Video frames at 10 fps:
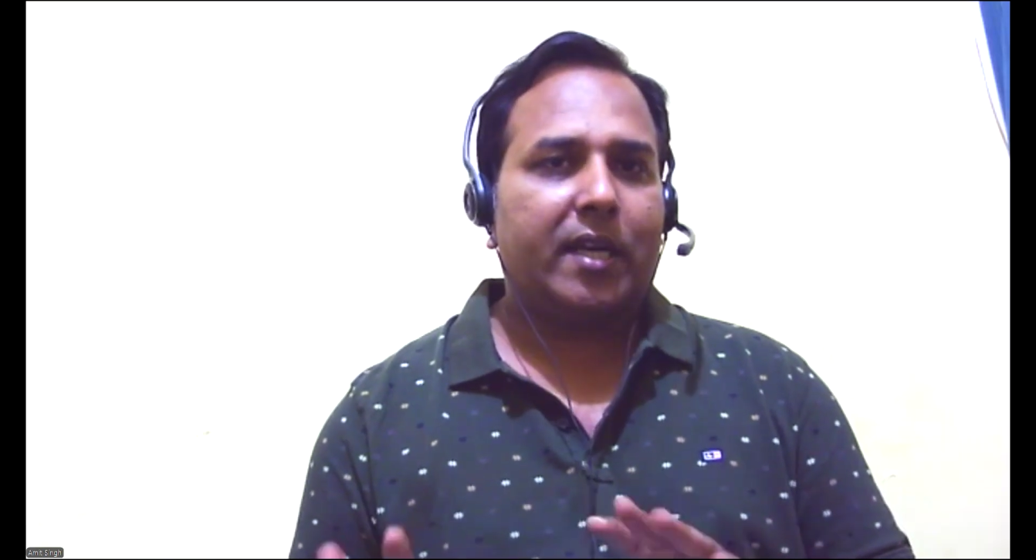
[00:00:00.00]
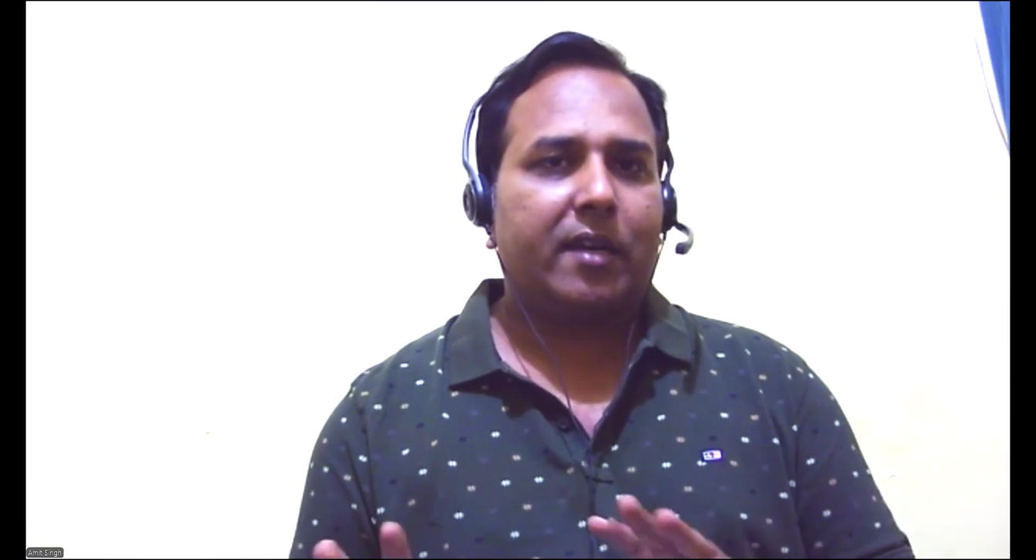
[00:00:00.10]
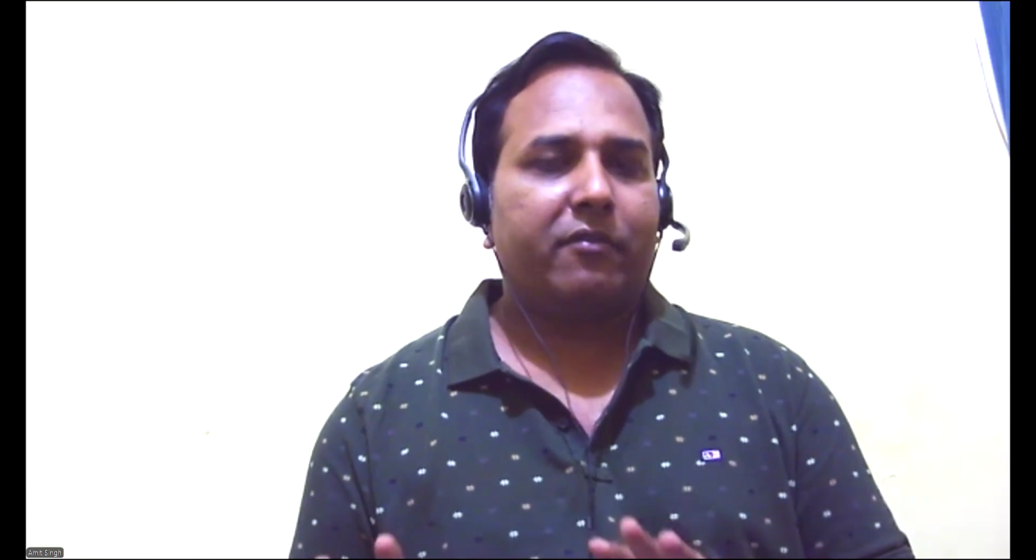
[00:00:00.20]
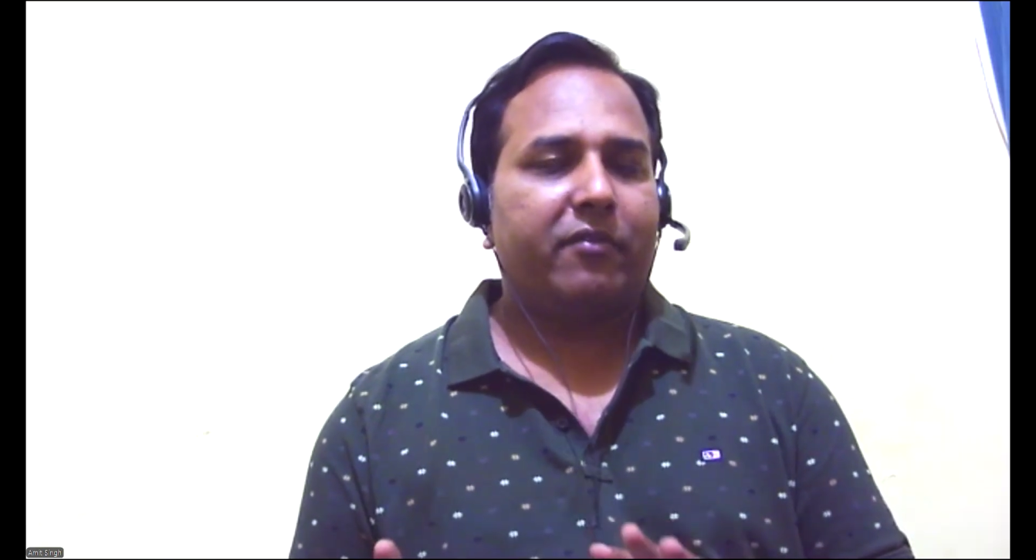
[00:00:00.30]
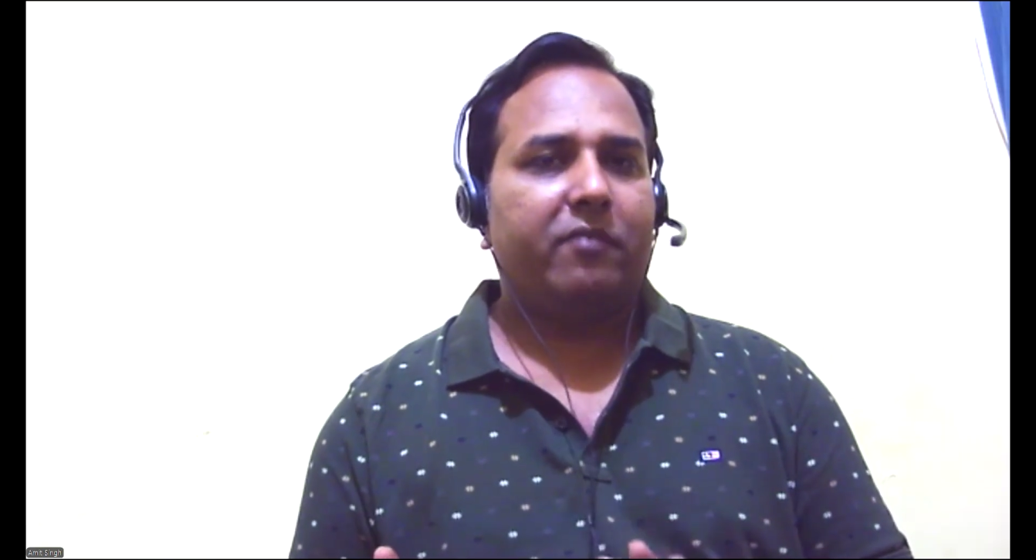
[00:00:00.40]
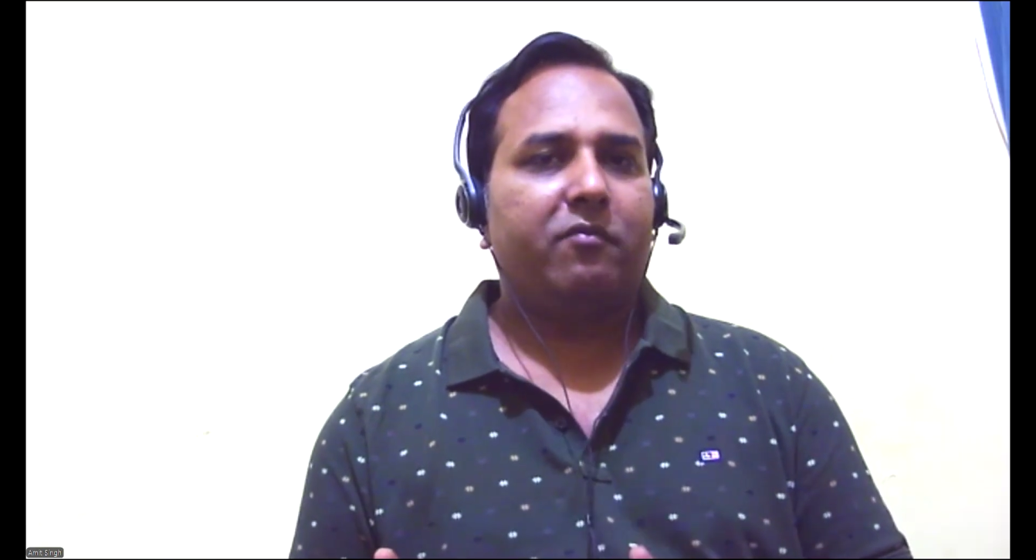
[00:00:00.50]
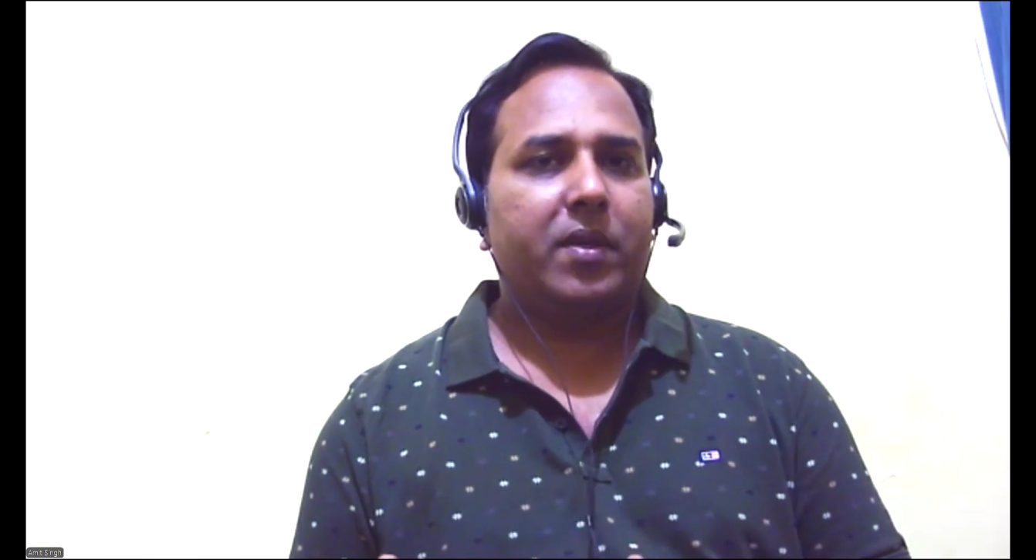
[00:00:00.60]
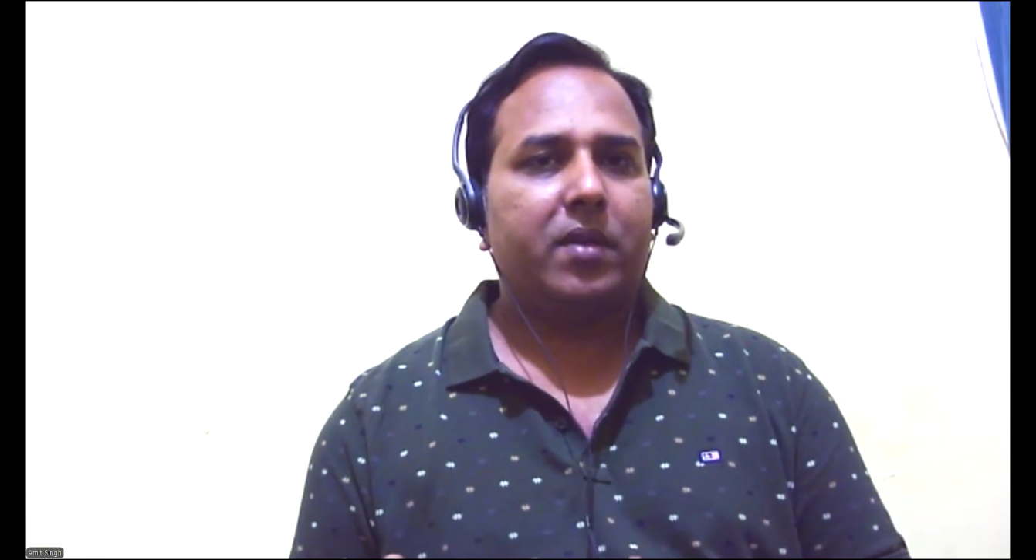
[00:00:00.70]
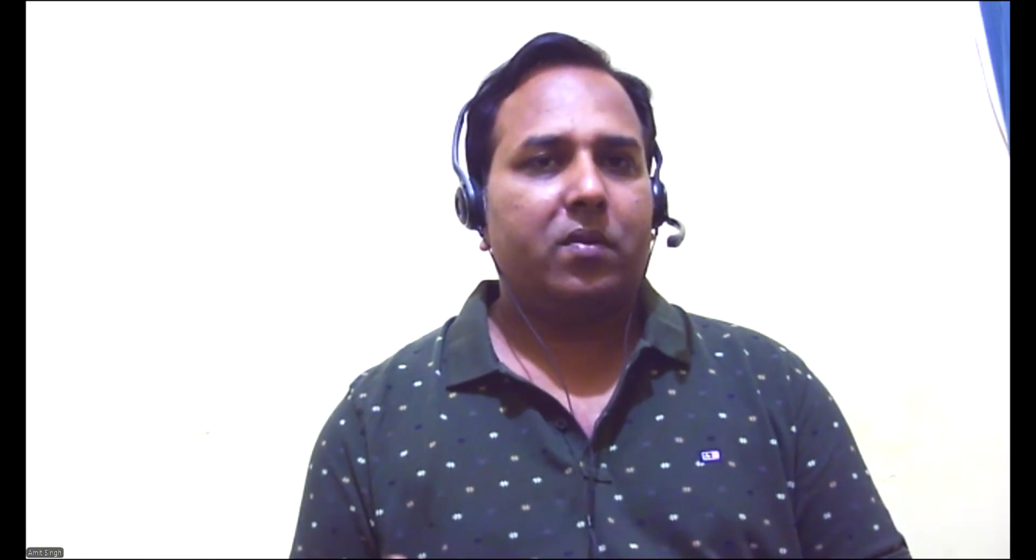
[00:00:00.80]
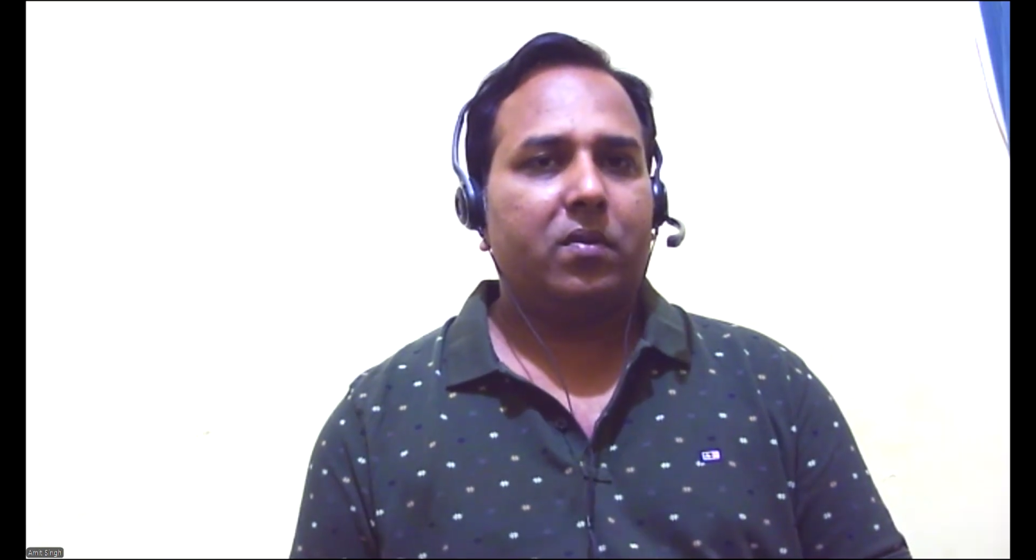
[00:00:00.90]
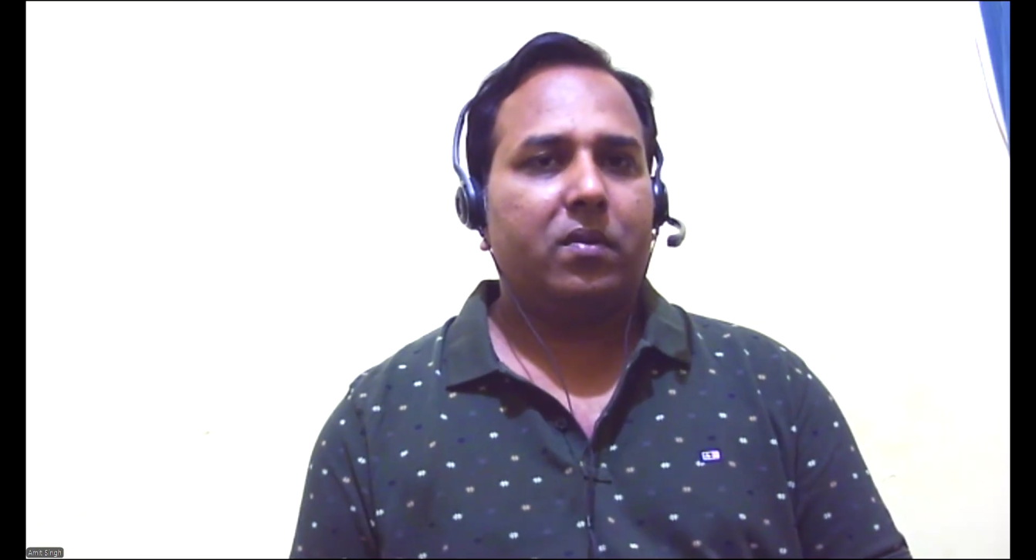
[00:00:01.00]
our framework,